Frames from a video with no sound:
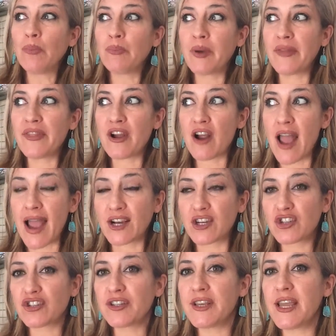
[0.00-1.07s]
But they're
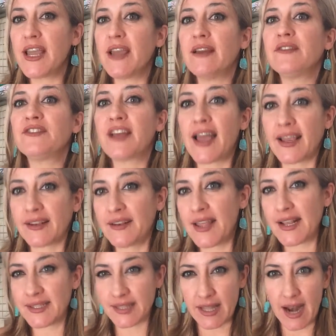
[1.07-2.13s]
actually
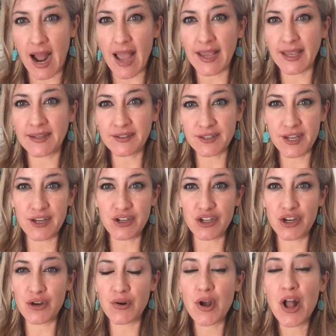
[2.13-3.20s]
techniques that I can
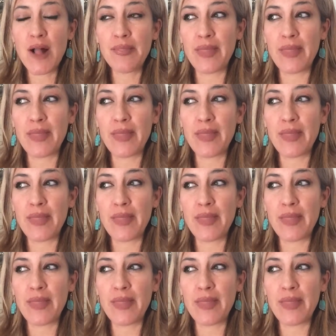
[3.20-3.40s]
teach you